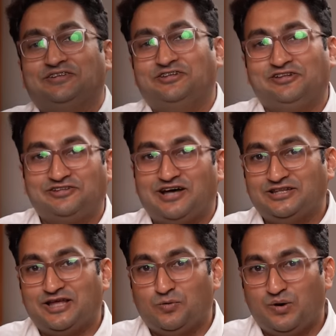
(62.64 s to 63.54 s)
this is Siddharth
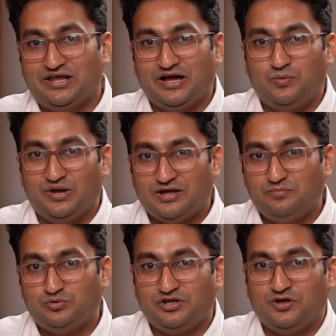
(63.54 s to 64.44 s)
Ahluwalia. Welcome
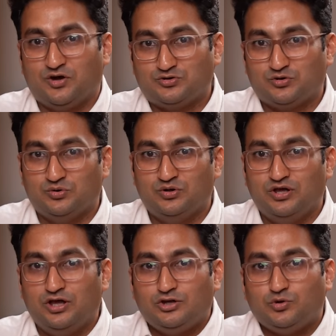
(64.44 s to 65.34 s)
to the Neon Show.
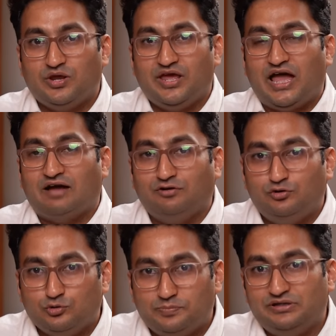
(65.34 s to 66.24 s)
Today, I have a
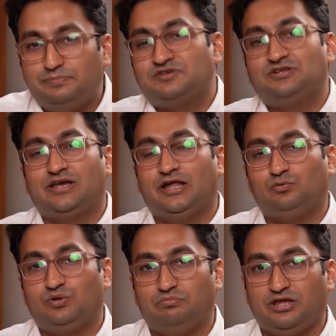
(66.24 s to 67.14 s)
super special guest
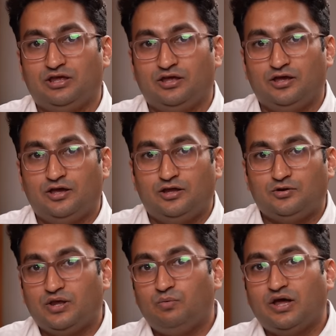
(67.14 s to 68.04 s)
with me.
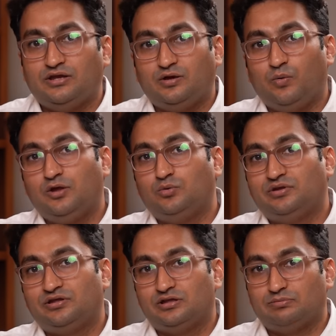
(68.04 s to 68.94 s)
Today, we are going to
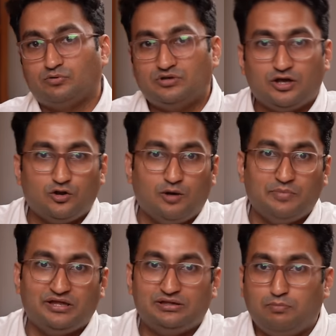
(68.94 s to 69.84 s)
discuss about
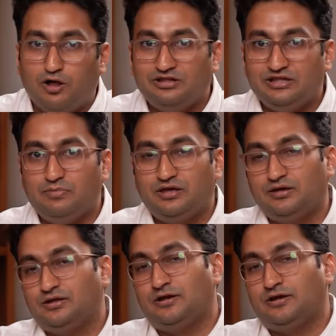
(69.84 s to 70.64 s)
economics, policy making in